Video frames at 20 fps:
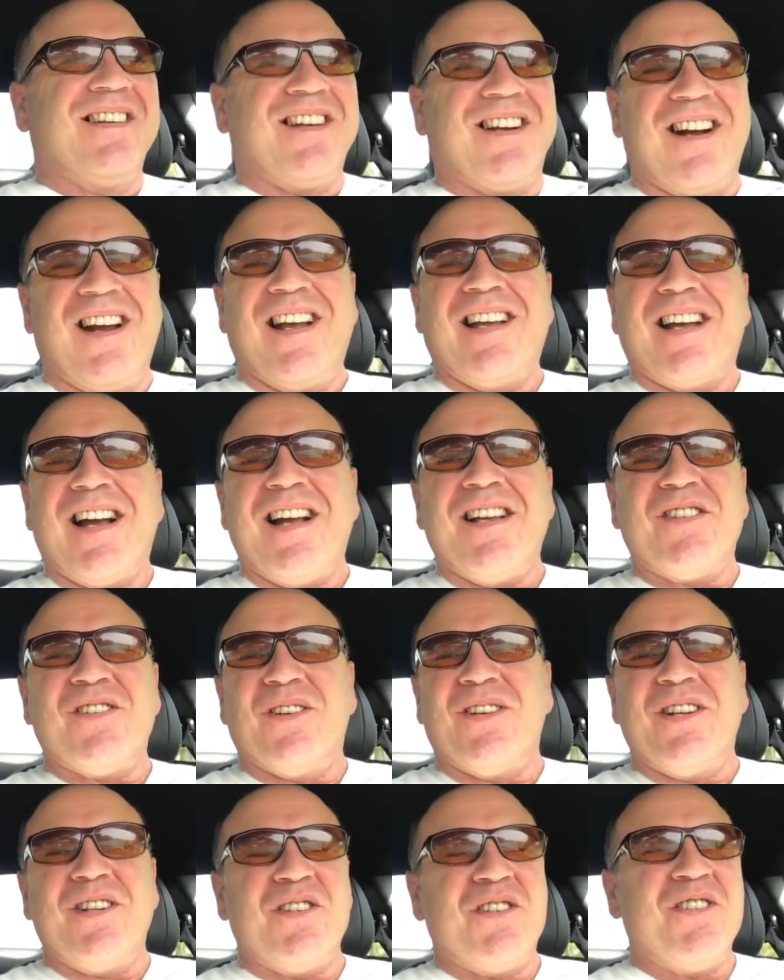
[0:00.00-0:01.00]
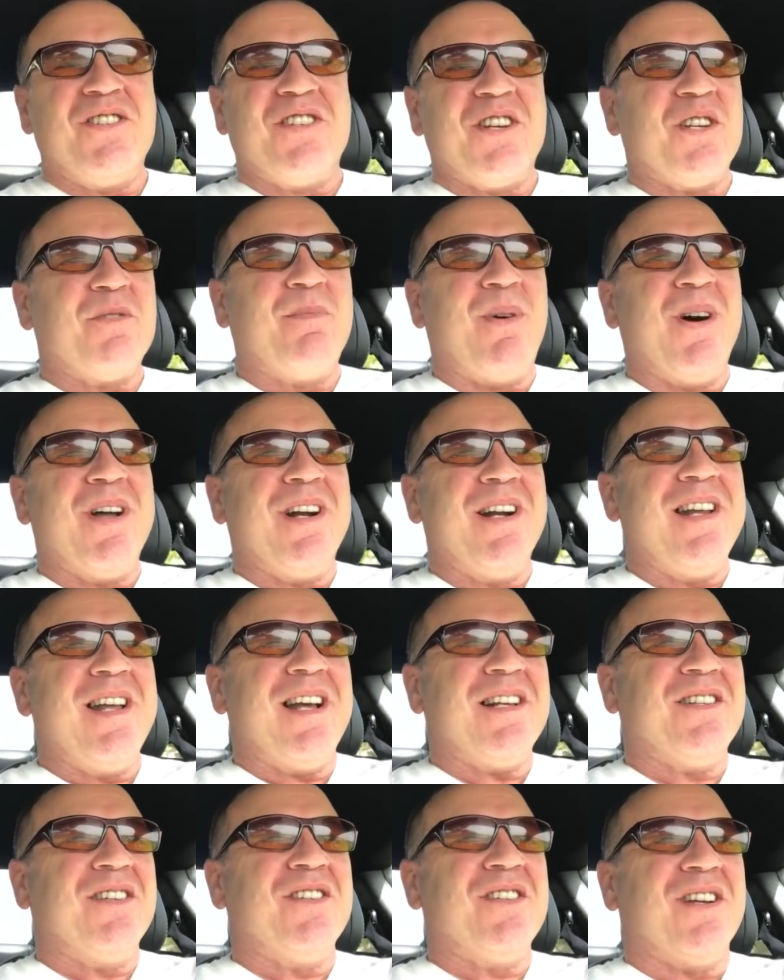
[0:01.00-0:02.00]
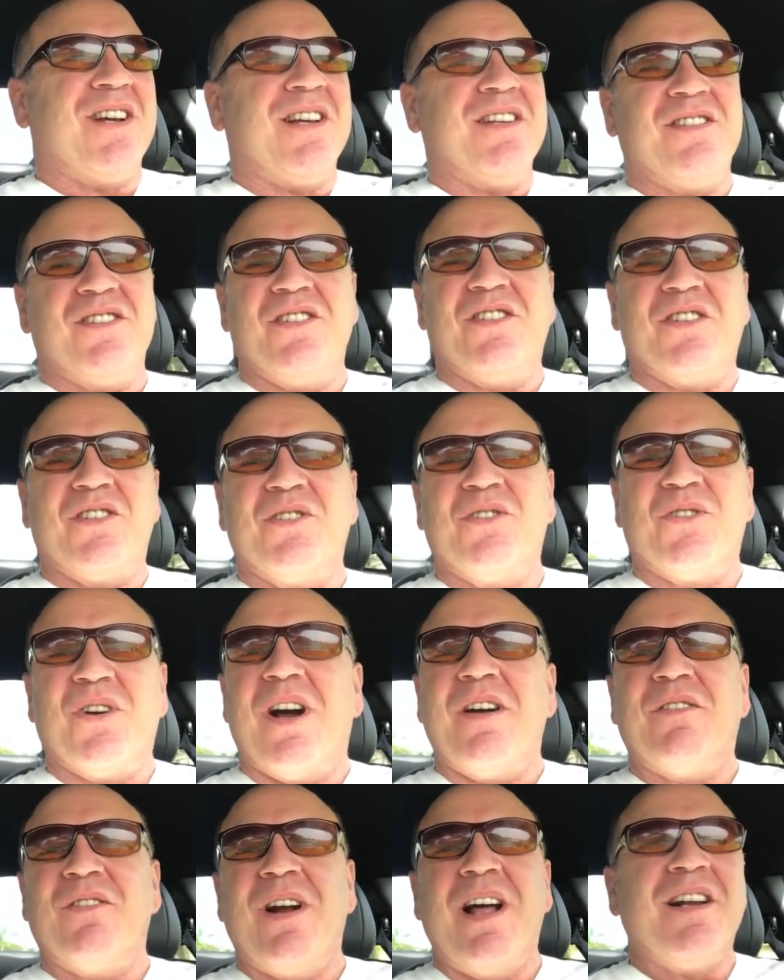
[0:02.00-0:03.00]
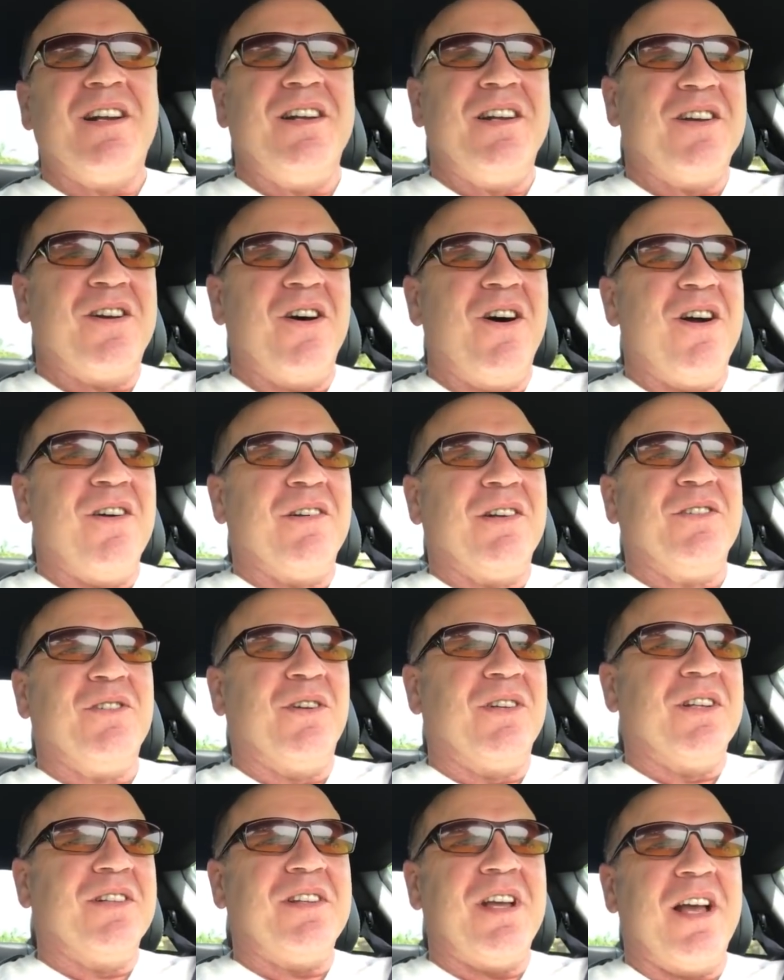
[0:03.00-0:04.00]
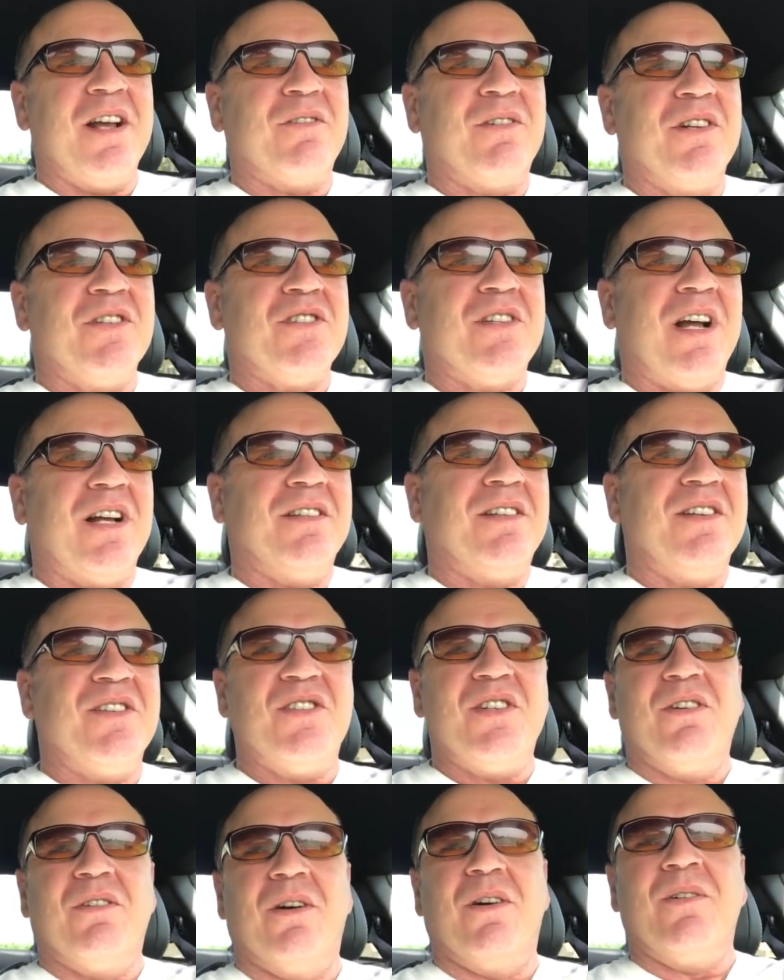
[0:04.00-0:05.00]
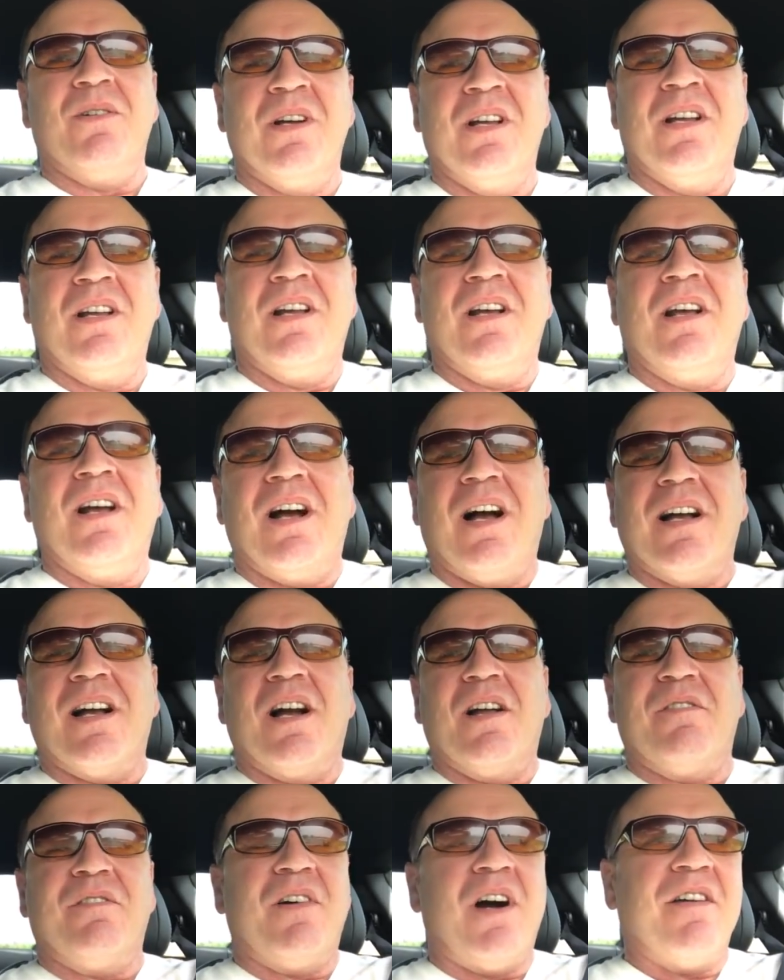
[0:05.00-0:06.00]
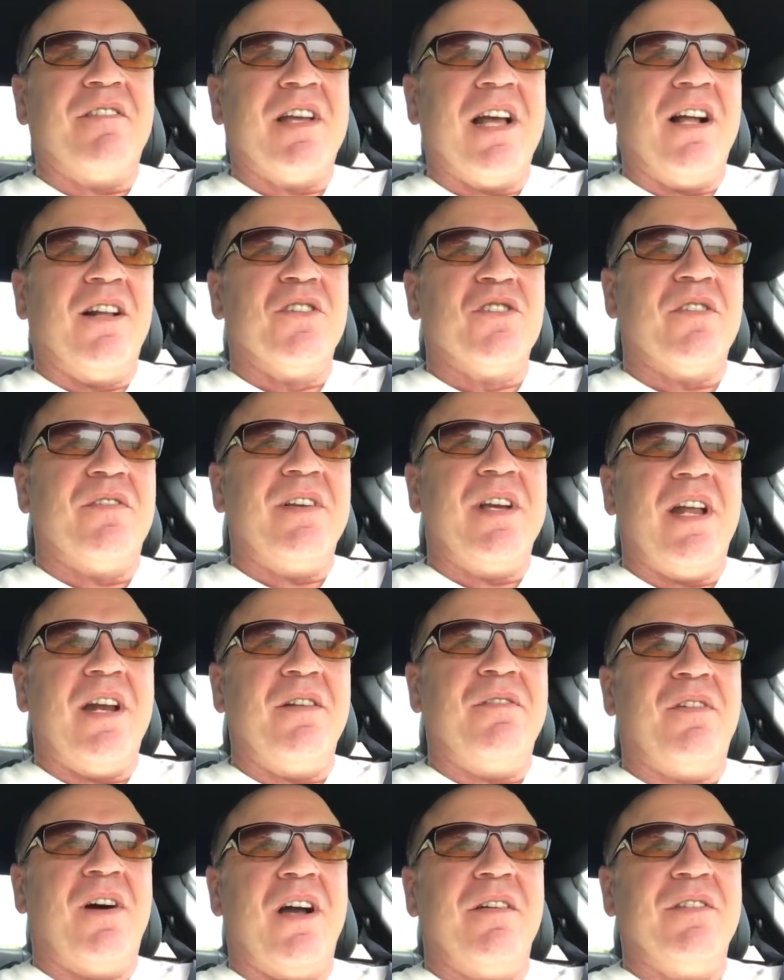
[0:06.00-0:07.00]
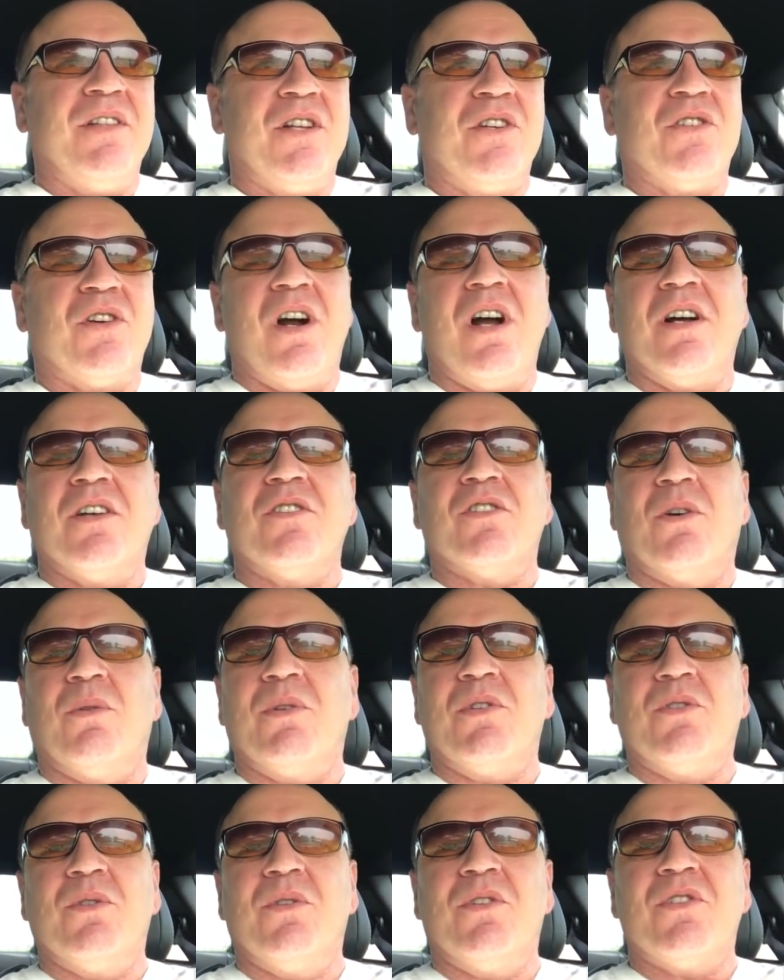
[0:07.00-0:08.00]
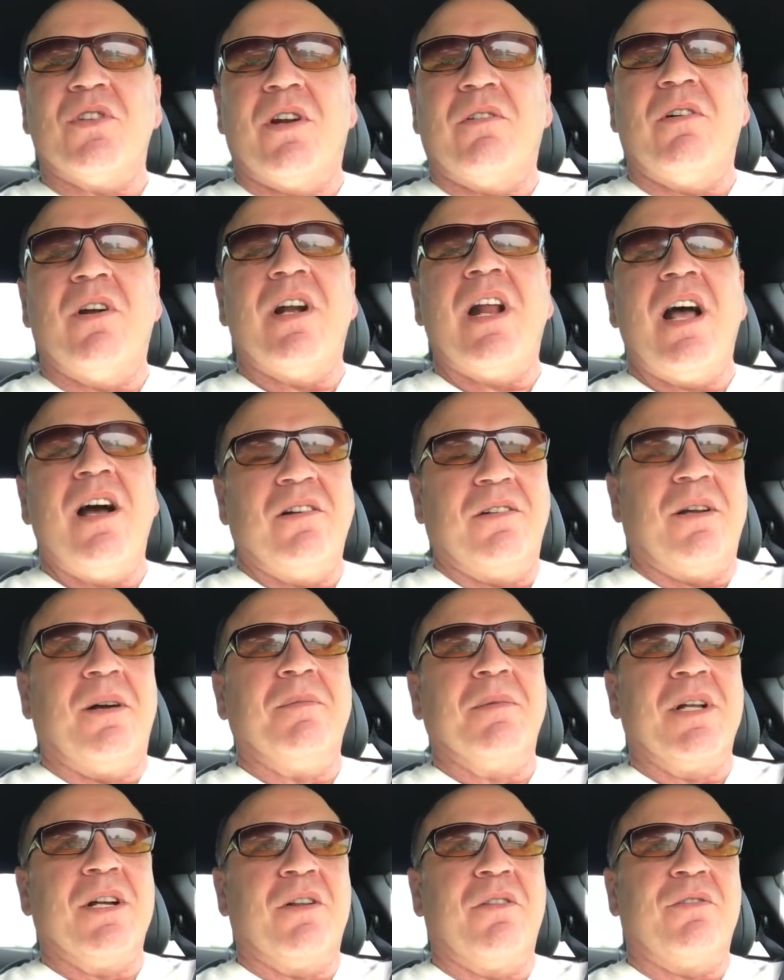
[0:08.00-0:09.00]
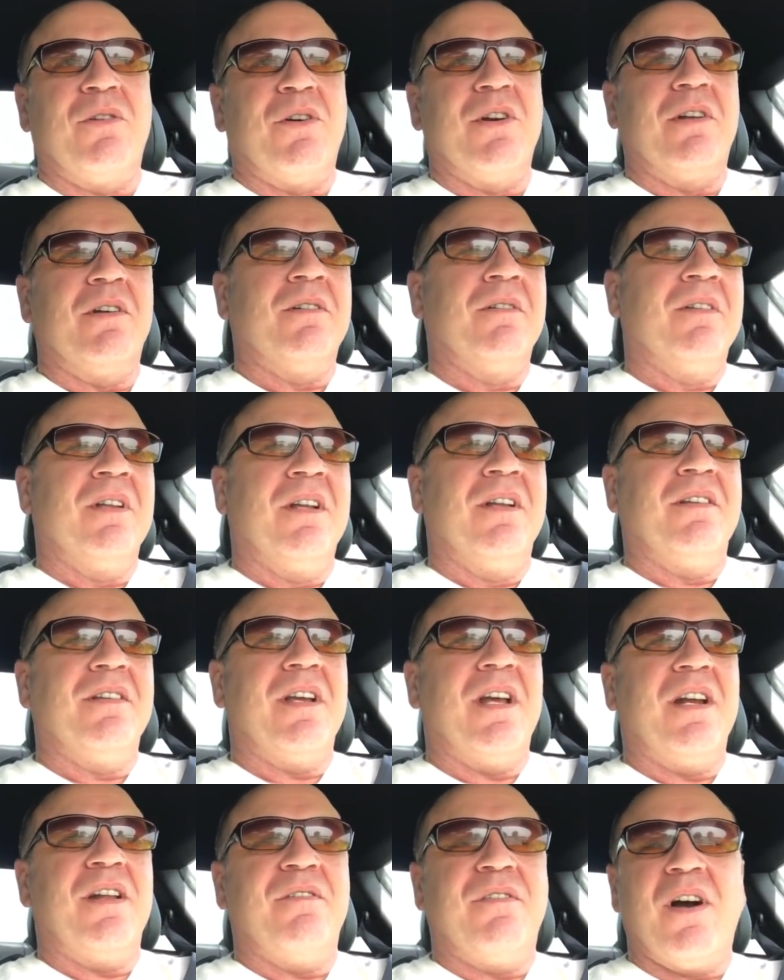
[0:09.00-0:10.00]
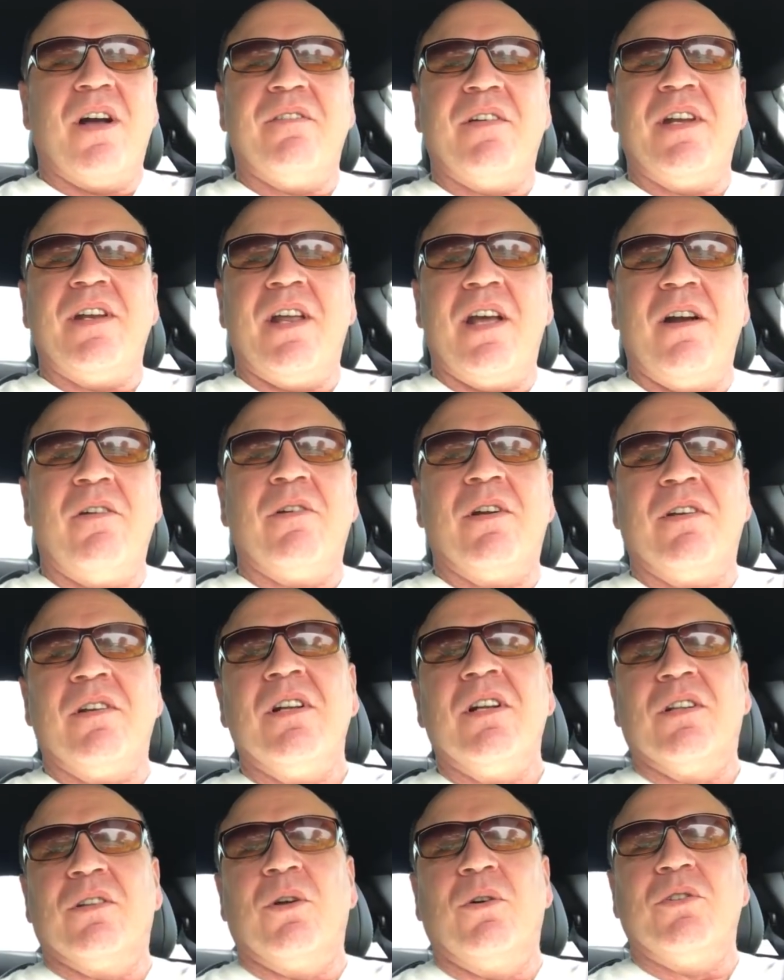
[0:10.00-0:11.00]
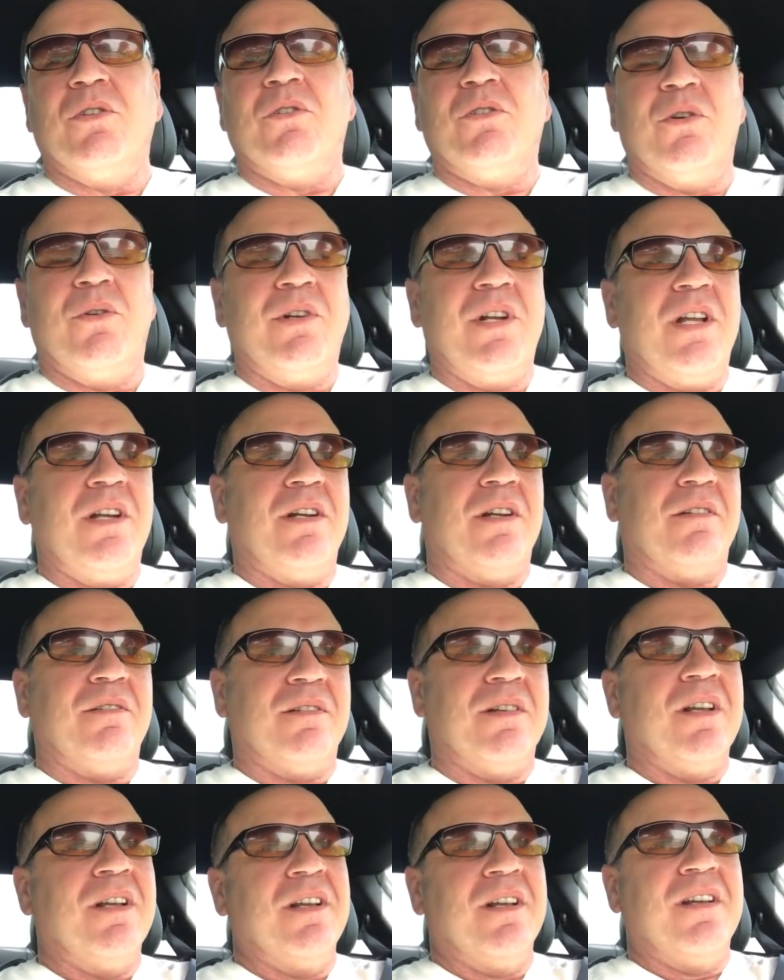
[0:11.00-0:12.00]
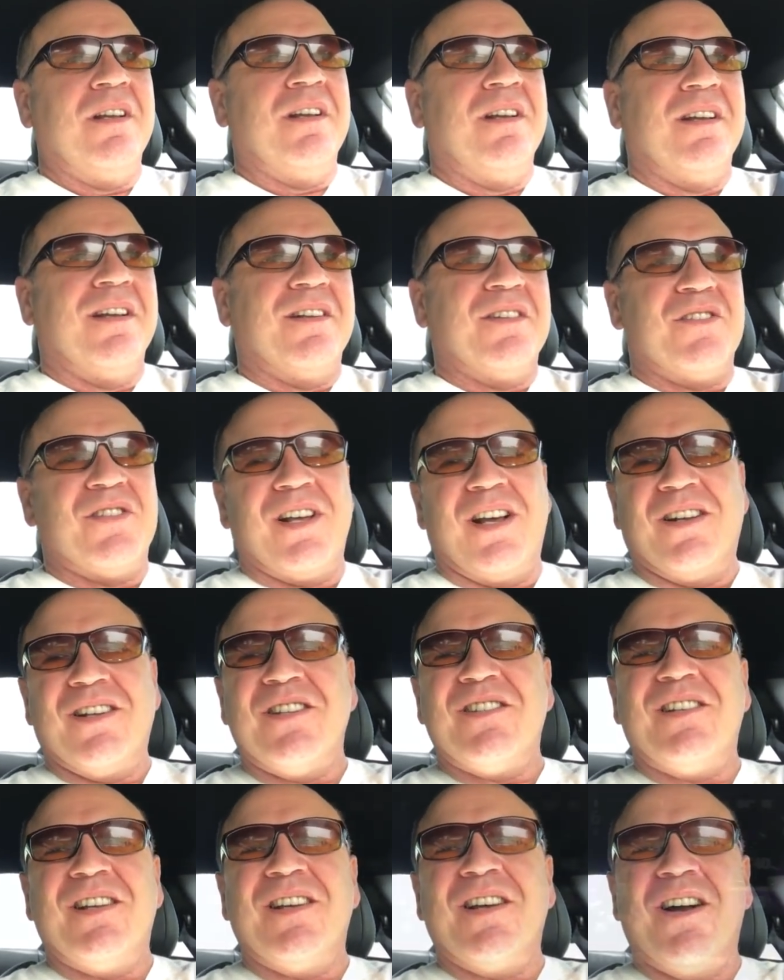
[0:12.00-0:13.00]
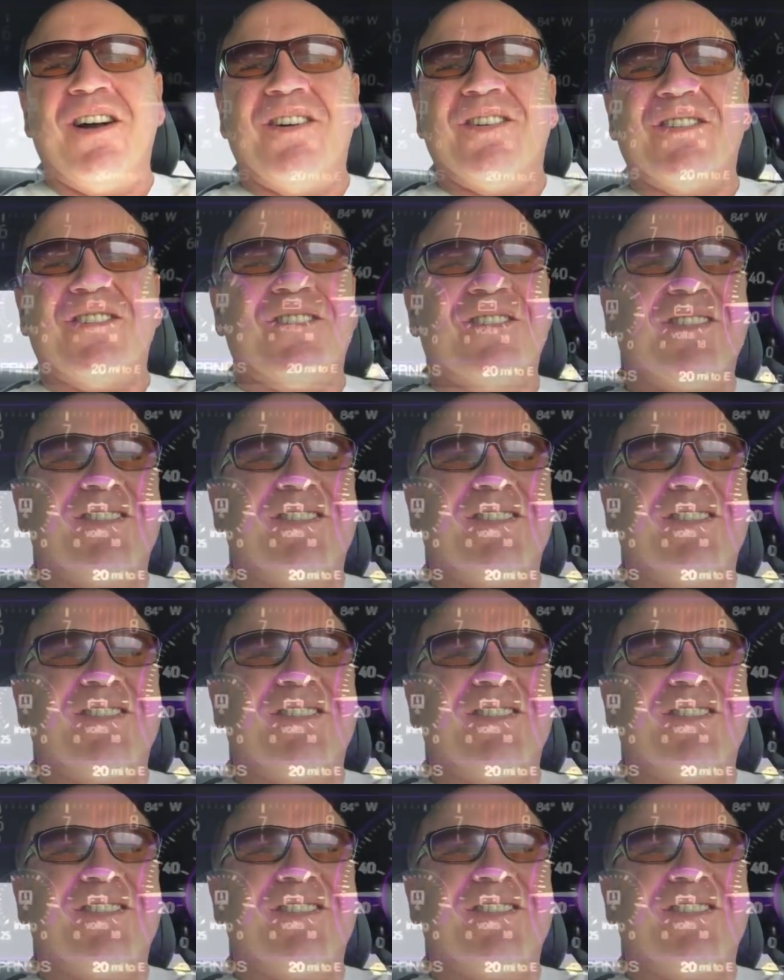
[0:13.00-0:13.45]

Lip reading: All right, guys. So this is just part of the exercise. You just drive around in the car until the tank runs down to 0. I got 5 gallons of E85 in the trunk, so as soon as I run out, I'm gonna throw the 85 in there and load the tune in and see how this thing goes.